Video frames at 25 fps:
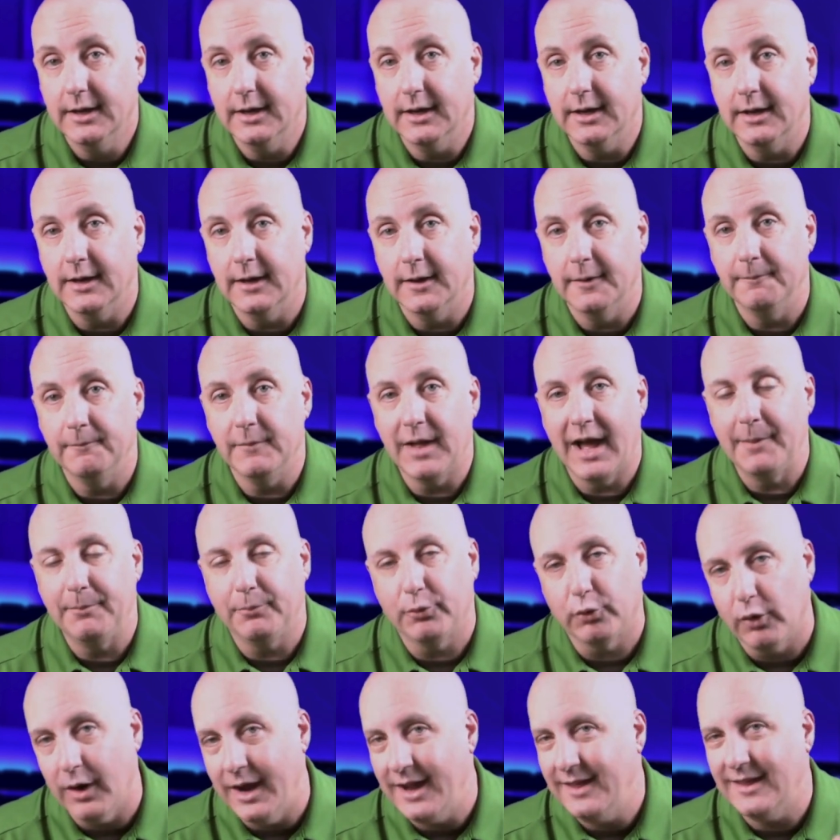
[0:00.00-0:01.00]
I
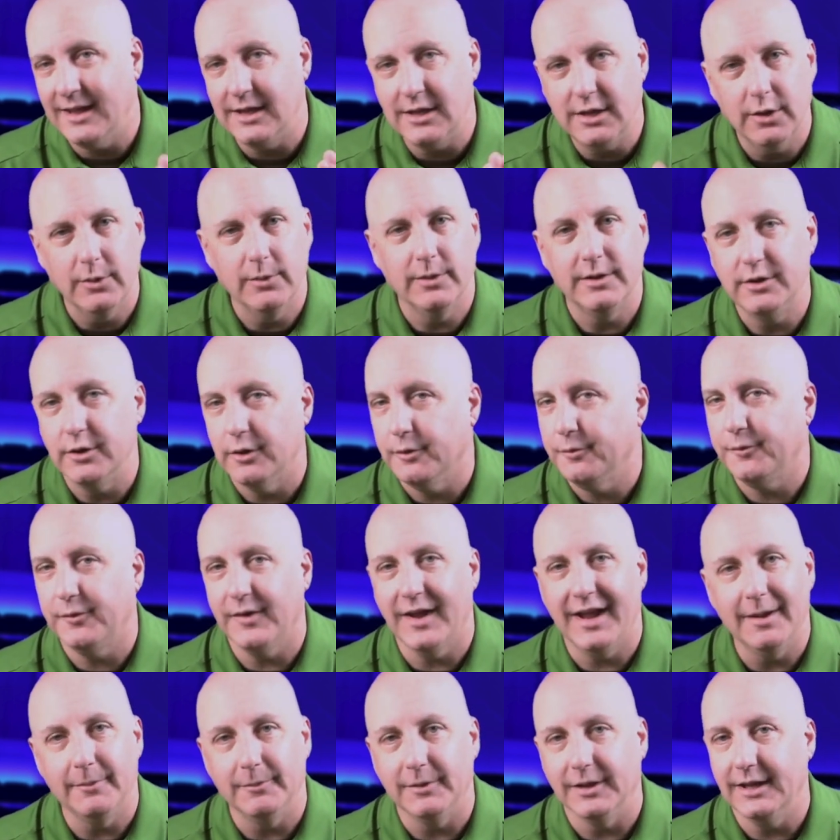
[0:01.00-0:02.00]
pray that you and your
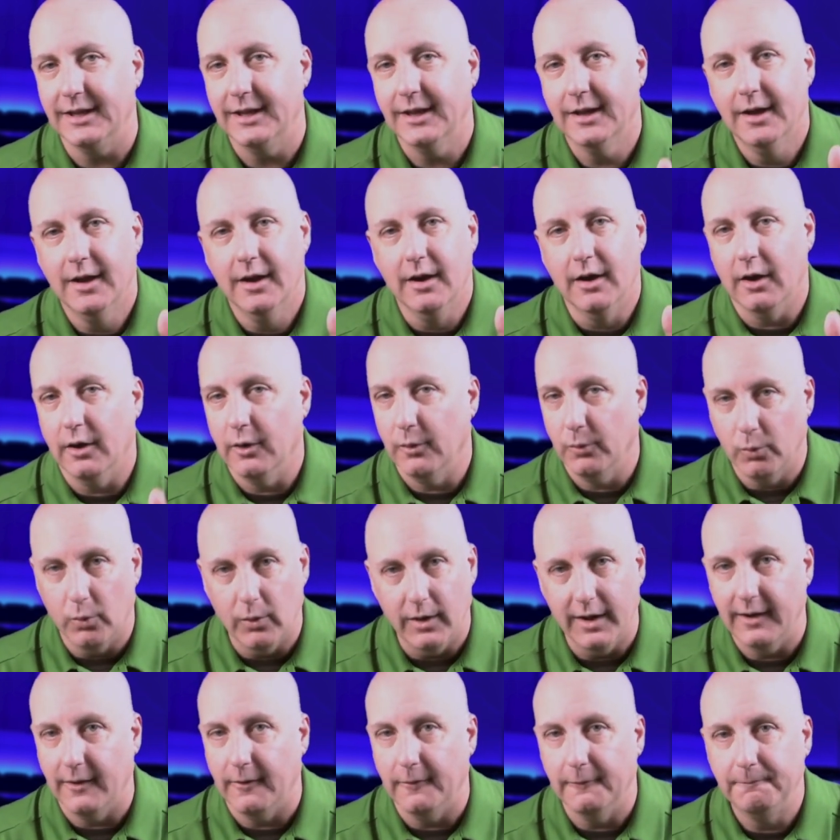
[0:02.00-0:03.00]
family are
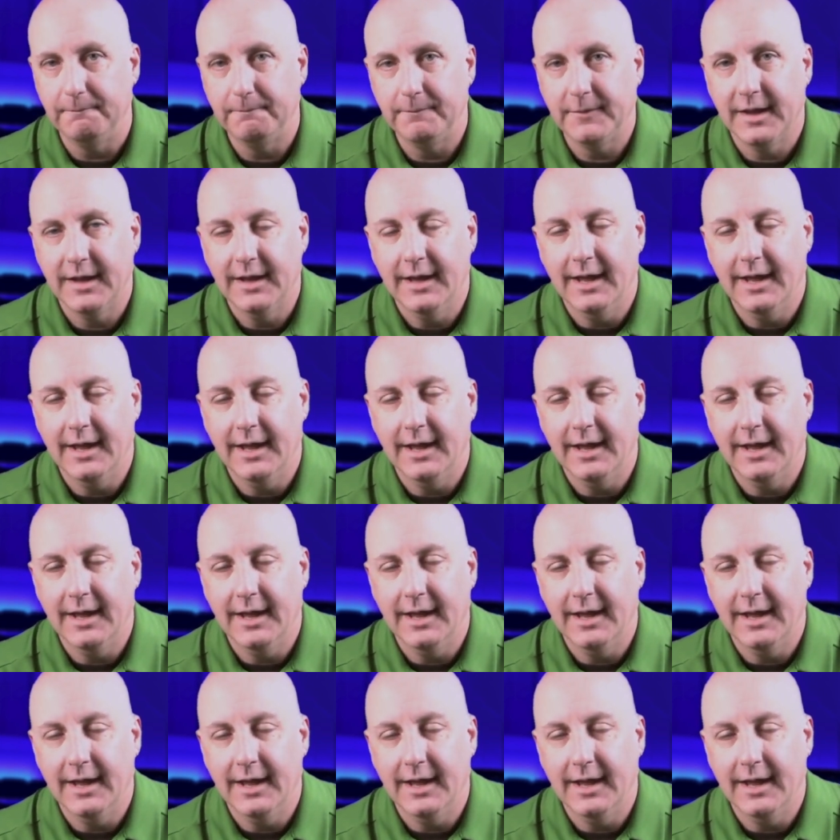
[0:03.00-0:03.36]
well.